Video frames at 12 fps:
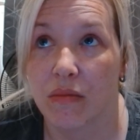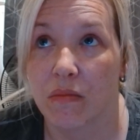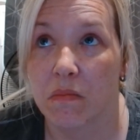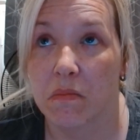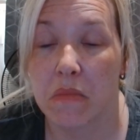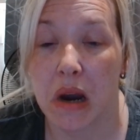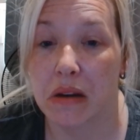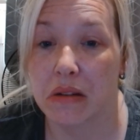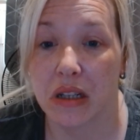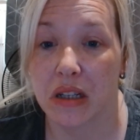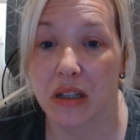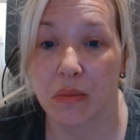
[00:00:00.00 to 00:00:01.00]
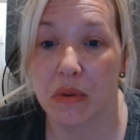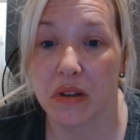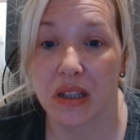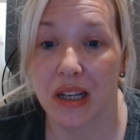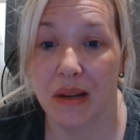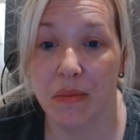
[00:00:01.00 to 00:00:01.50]
might have done a spot of
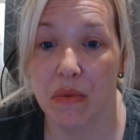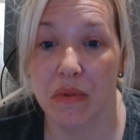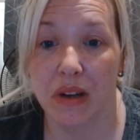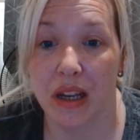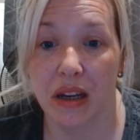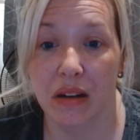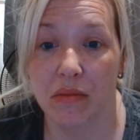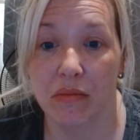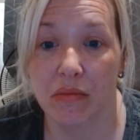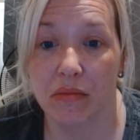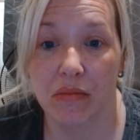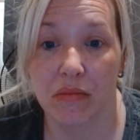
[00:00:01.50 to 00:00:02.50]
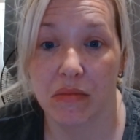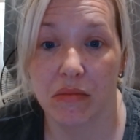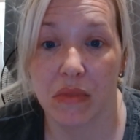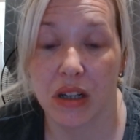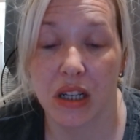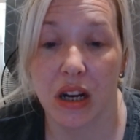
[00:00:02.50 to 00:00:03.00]
sleepwalking.
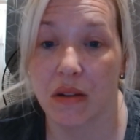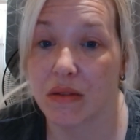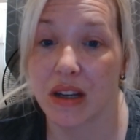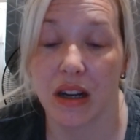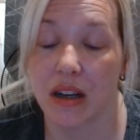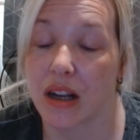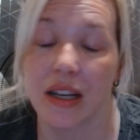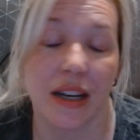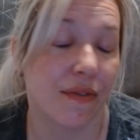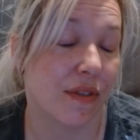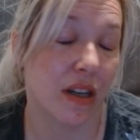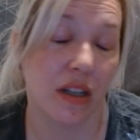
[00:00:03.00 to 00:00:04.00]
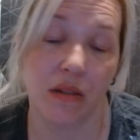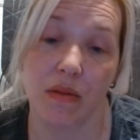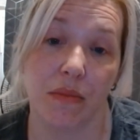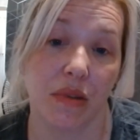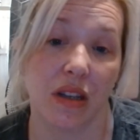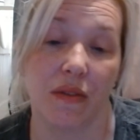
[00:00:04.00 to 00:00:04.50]
I don't know. I definitely don't
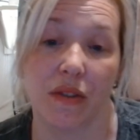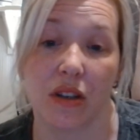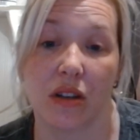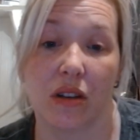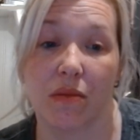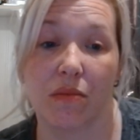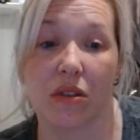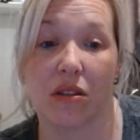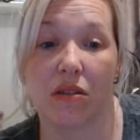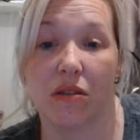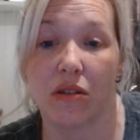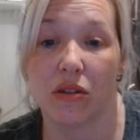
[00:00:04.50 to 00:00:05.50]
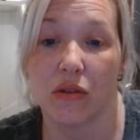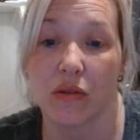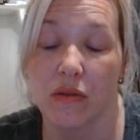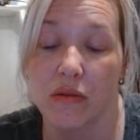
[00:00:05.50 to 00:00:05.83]
remember 7 times at all.